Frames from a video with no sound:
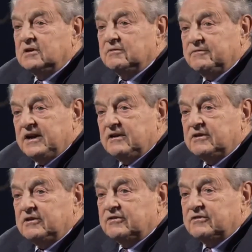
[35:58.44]

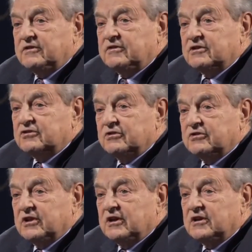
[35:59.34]
various
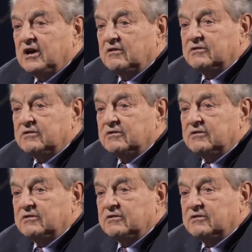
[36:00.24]
restrictions on how